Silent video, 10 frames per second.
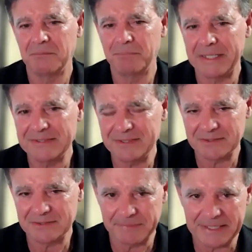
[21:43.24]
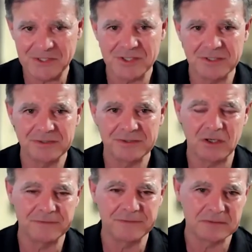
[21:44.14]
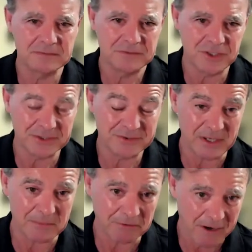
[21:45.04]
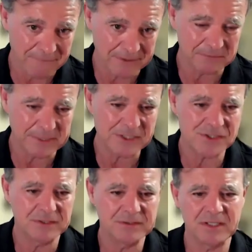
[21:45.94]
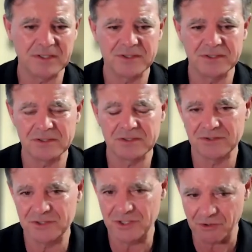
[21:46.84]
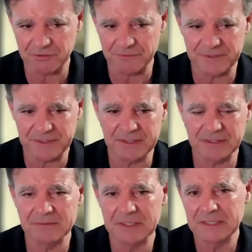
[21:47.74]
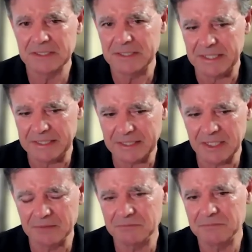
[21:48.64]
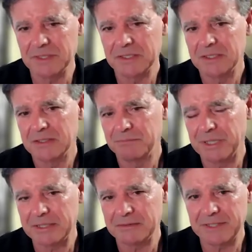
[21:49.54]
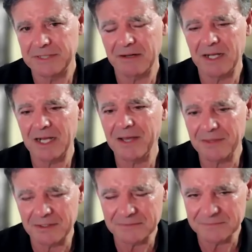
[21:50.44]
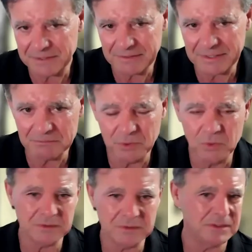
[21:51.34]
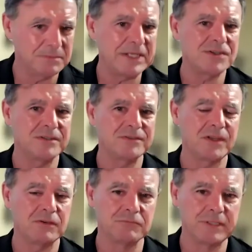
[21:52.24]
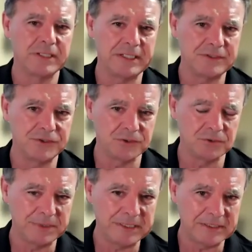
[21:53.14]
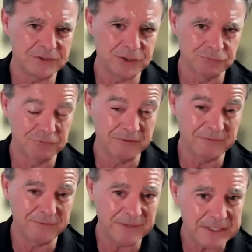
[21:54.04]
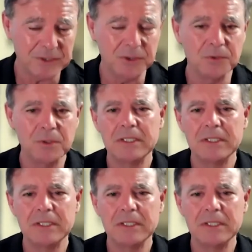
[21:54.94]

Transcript: basic dimensions, often just demographic dimensions such as geography and income. But there are other very important dimensions that really do begin to reveal